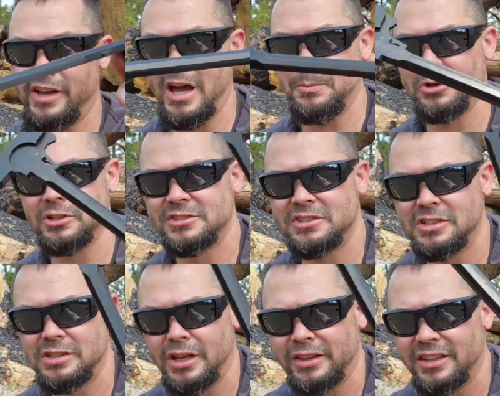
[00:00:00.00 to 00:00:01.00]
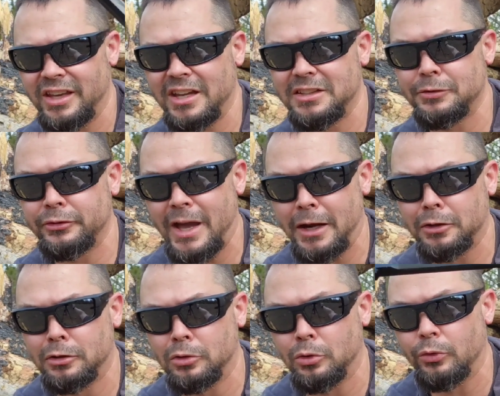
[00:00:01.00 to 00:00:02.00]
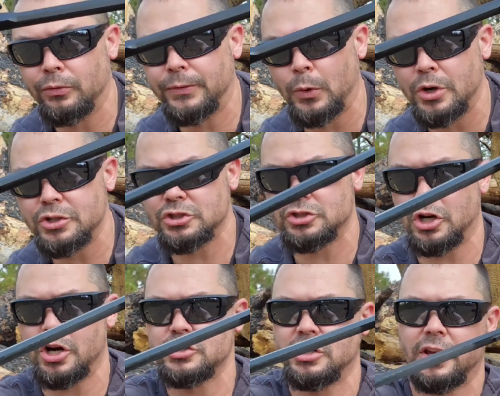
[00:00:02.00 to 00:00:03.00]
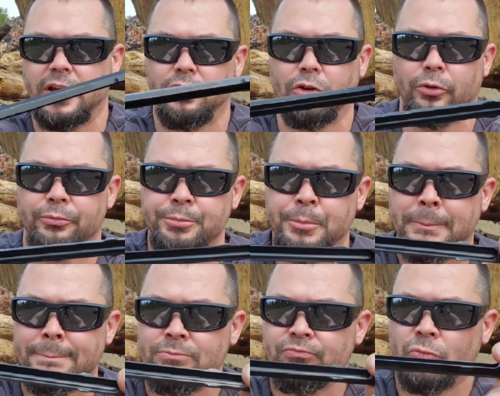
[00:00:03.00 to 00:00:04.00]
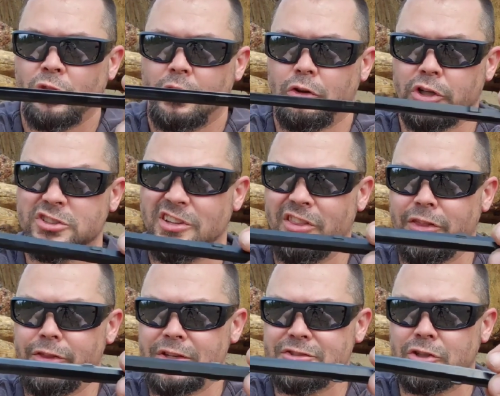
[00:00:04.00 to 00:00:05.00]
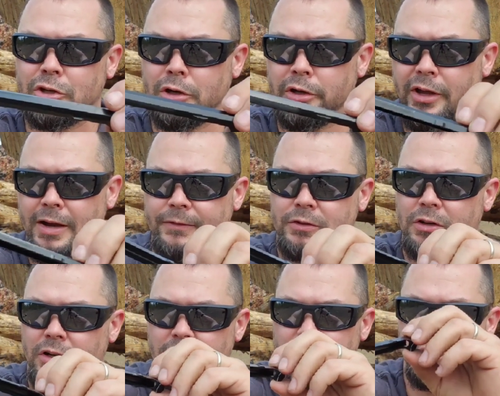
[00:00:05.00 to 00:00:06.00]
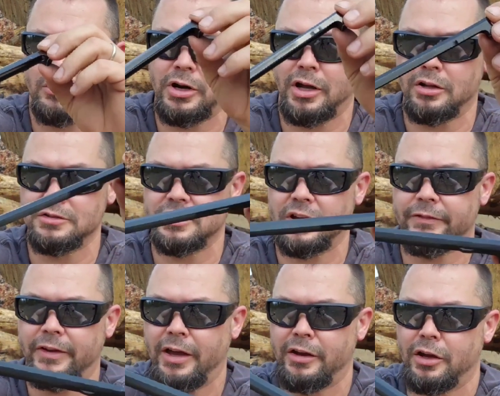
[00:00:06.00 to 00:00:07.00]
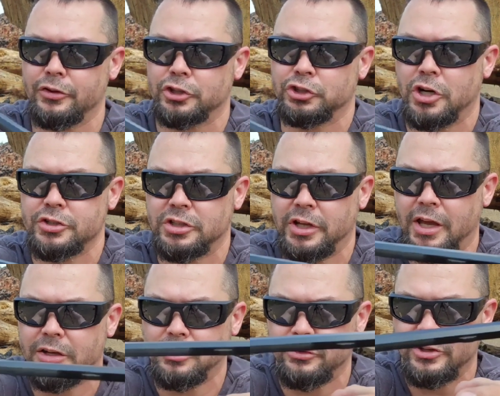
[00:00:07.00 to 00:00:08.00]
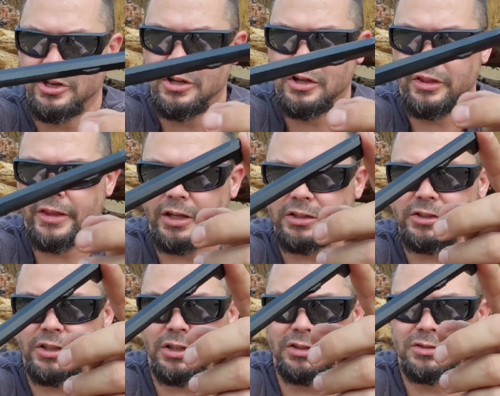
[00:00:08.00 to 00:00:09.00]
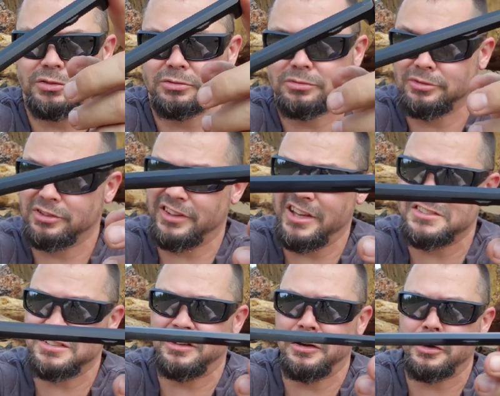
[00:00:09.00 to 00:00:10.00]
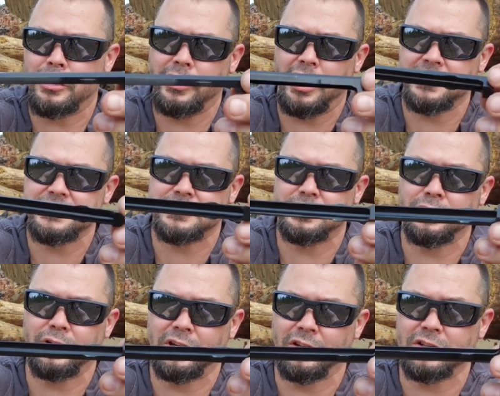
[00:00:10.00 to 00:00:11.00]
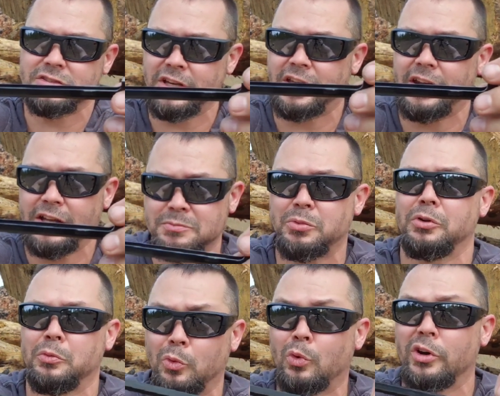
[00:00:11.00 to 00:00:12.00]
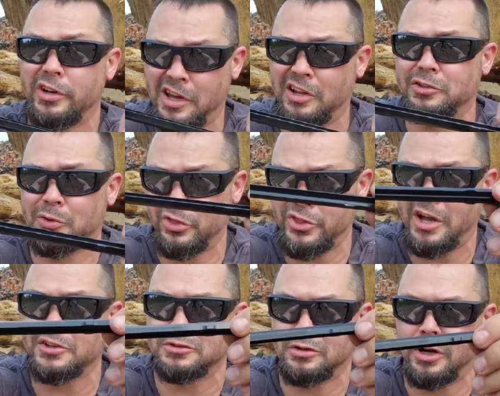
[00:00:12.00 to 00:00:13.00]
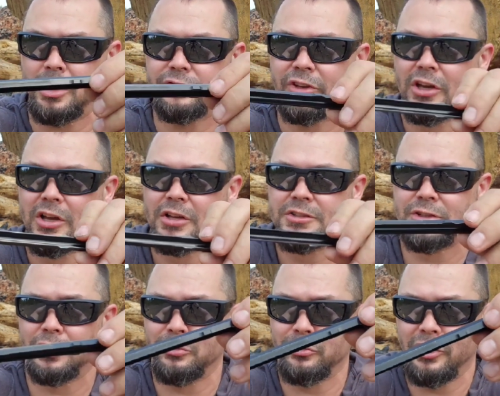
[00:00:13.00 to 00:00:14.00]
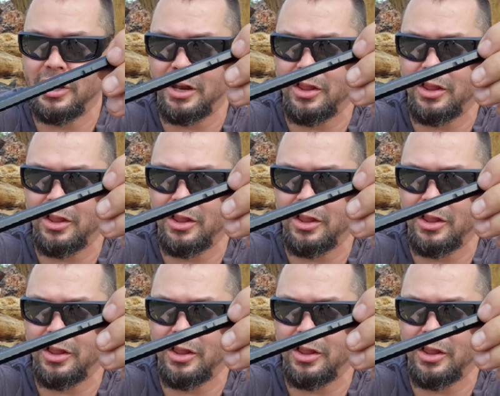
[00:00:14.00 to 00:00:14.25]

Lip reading: pretty happy to see that the AT3 Tactical forged charging handle looks this good after 100 rounds. I've had other charging handles that with less than 100 rounds through, it looks like it has been worn down to 1,000 rounds. So